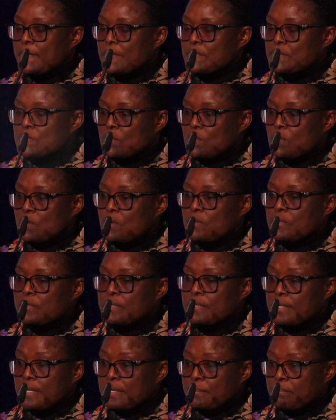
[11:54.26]

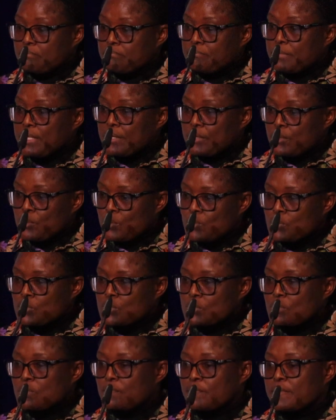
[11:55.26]
So the
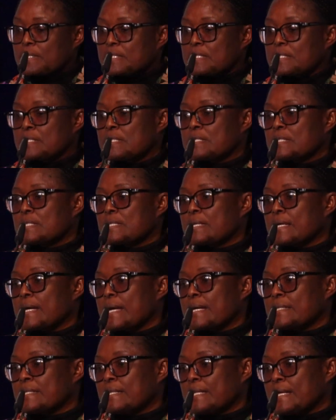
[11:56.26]
use of existing
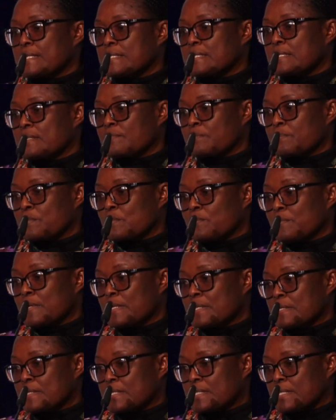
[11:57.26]
guidelines has
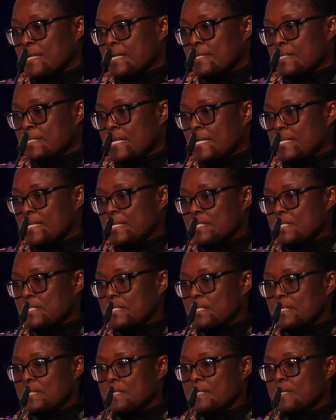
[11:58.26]
proven
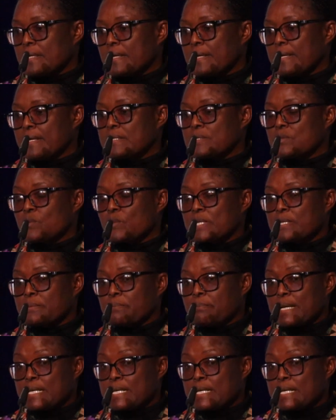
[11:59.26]
challenging, and when